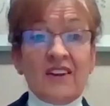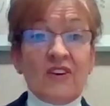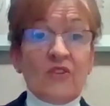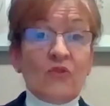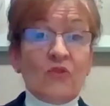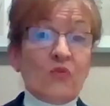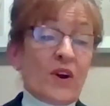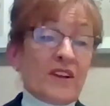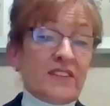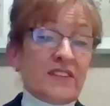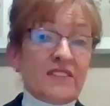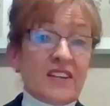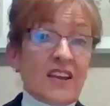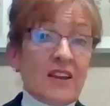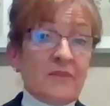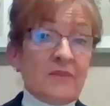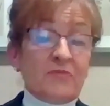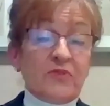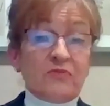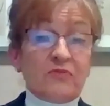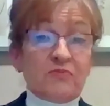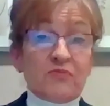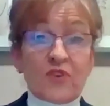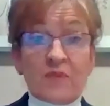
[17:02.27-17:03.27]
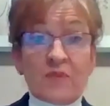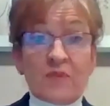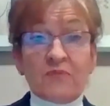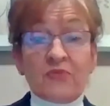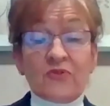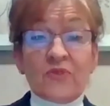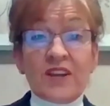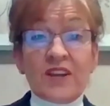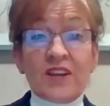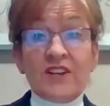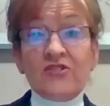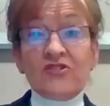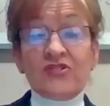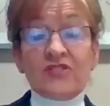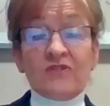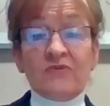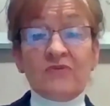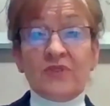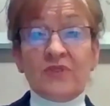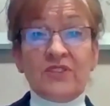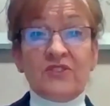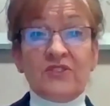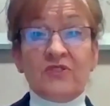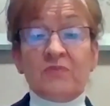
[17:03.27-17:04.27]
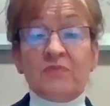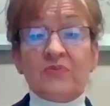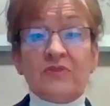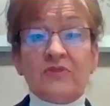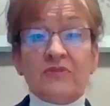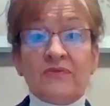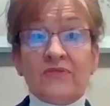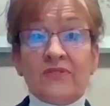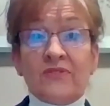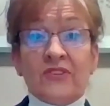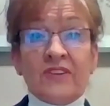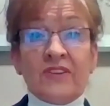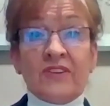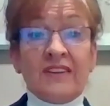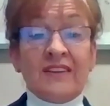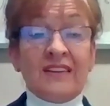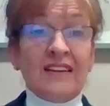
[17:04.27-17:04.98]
What type of preparation would you prefer?